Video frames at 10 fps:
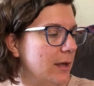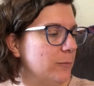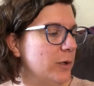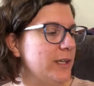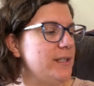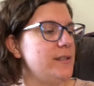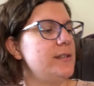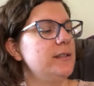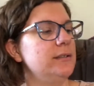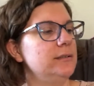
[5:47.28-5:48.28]
One
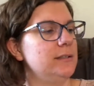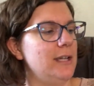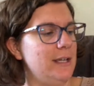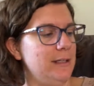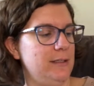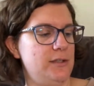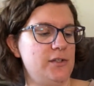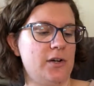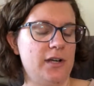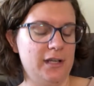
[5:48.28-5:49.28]
is, I
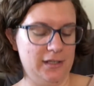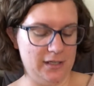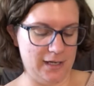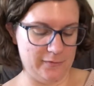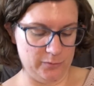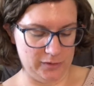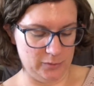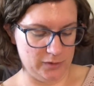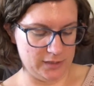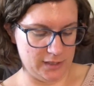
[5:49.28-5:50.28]
started it and then haven't really
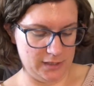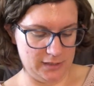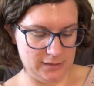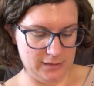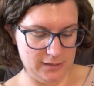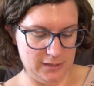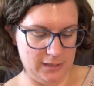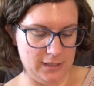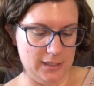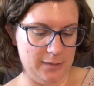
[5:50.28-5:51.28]
worked on it.
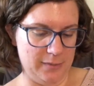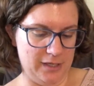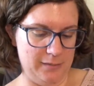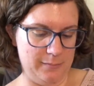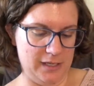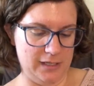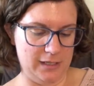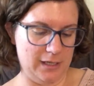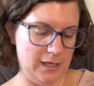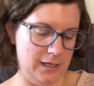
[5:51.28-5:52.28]
I am
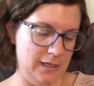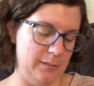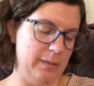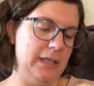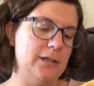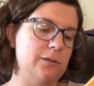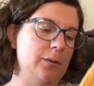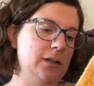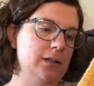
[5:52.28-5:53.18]
making a pillow